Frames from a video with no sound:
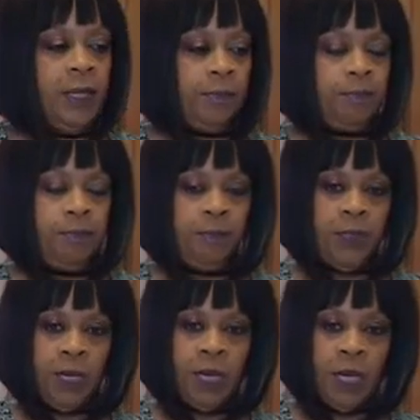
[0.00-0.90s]
the
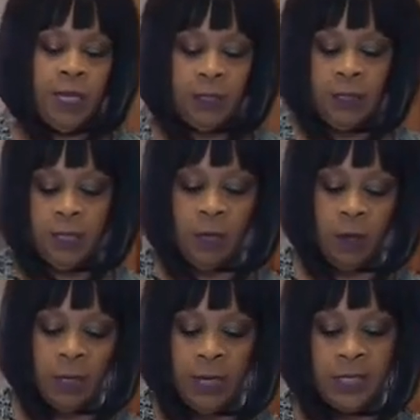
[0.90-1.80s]
gut and
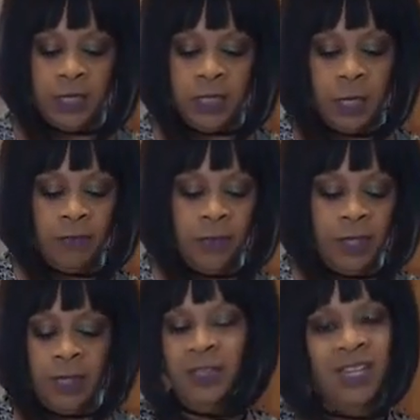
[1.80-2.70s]
all of that stuff.
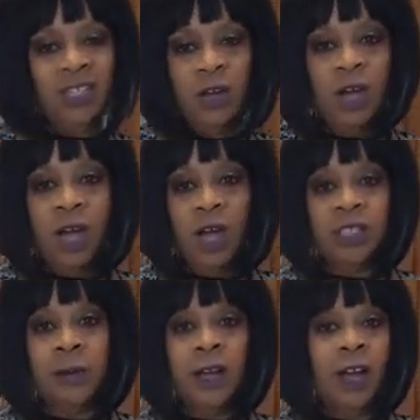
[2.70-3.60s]
That's all
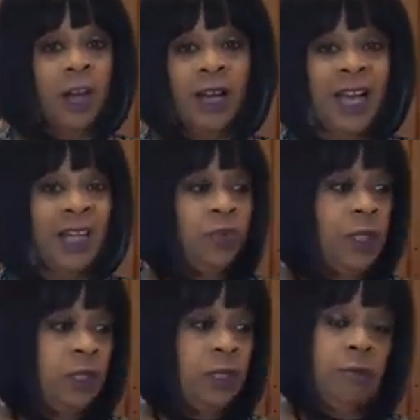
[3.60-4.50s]
caused by
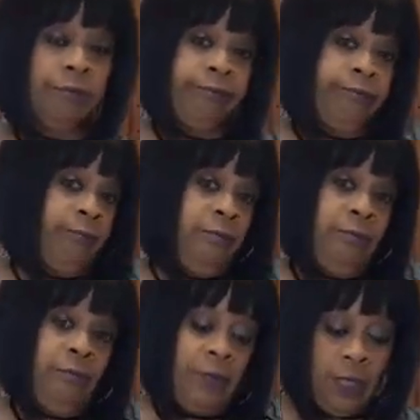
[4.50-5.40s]
carbohydrates.
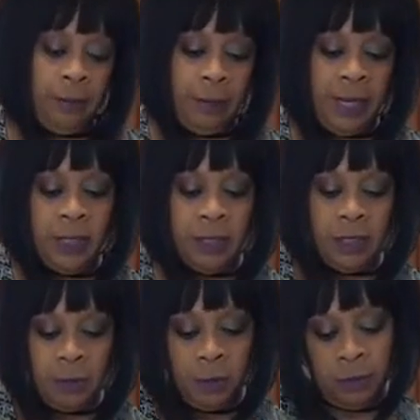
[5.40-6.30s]
Plain and
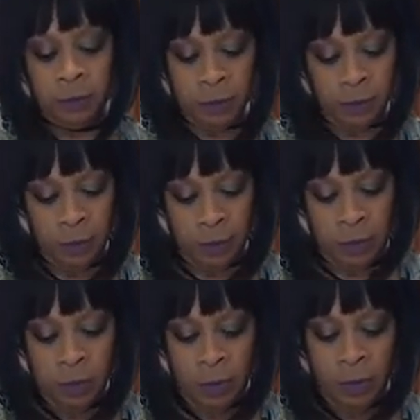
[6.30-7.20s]
simple.
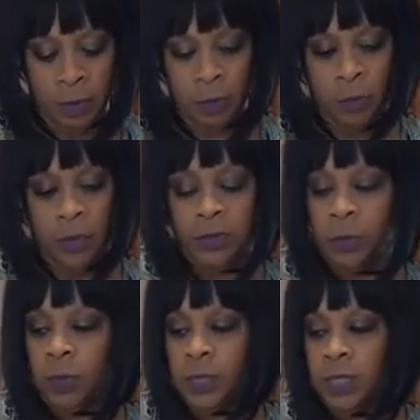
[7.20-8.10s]
Whether
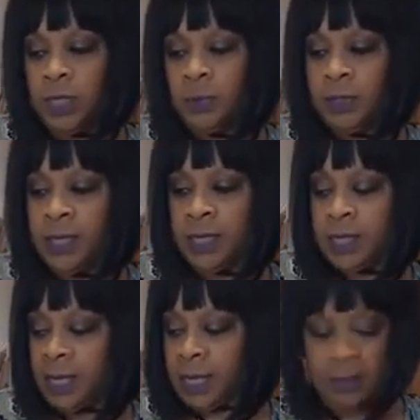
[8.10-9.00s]
you want to deal with that or
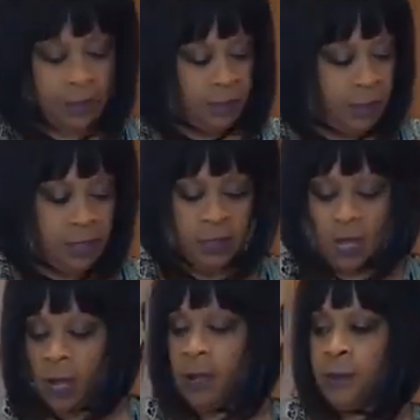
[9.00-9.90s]
not, it's the
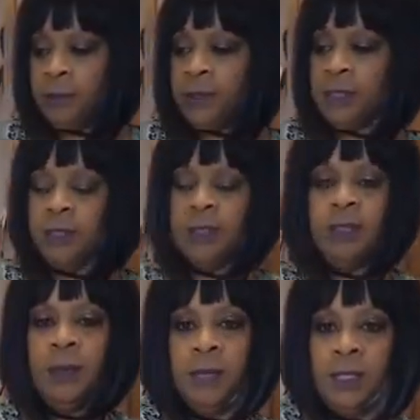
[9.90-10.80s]
carbs
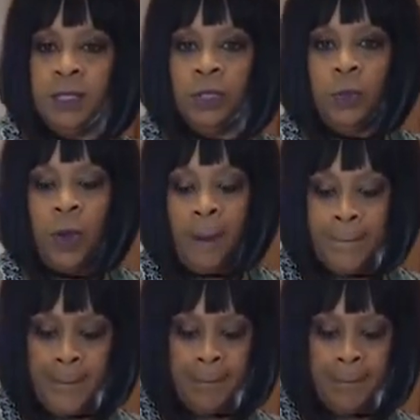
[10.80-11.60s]
that messes you up.